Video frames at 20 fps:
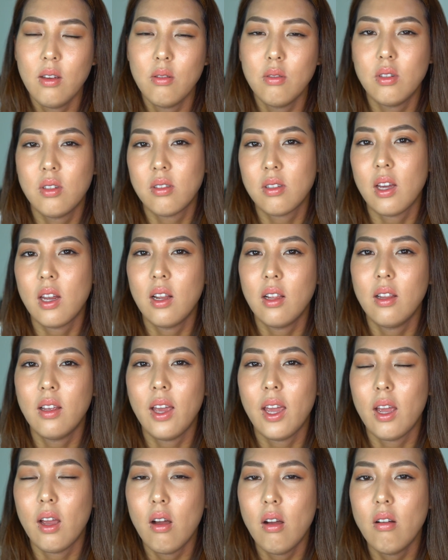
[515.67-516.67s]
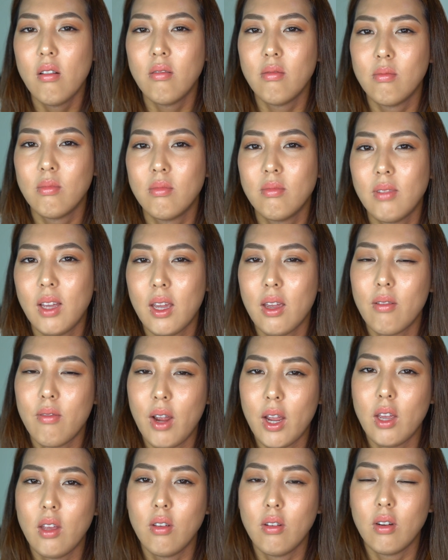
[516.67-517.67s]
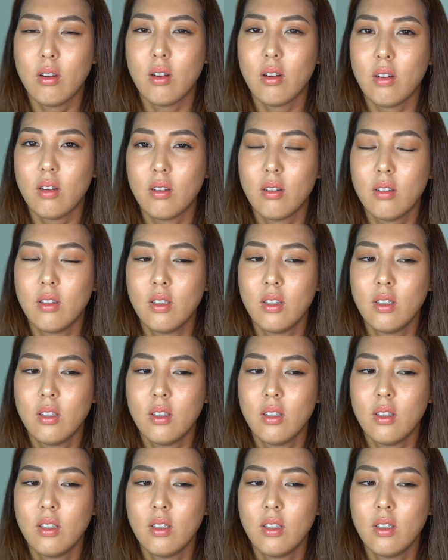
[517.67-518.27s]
It was just kind of like, oh, like a regular